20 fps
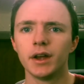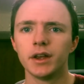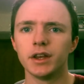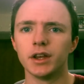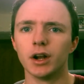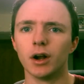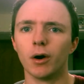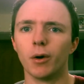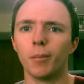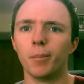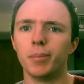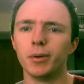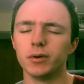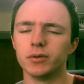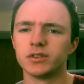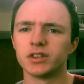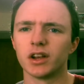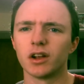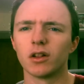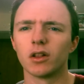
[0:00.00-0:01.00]
you know,
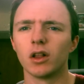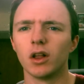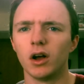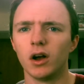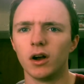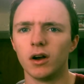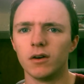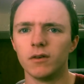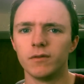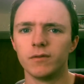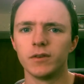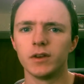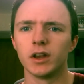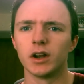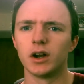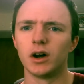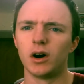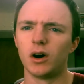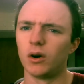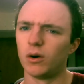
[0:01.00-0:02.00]
boots and glove, you
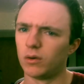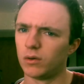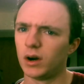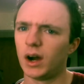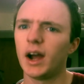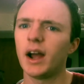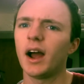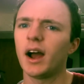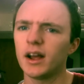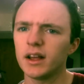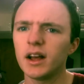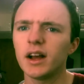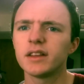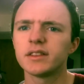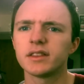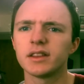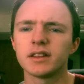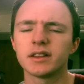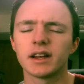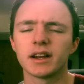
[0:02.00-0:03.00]
know, I
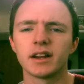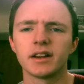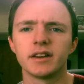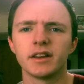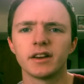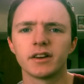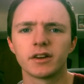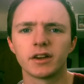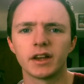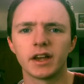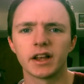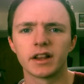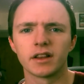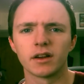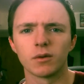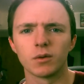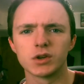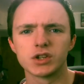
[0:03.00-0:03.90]
think that idea could get there,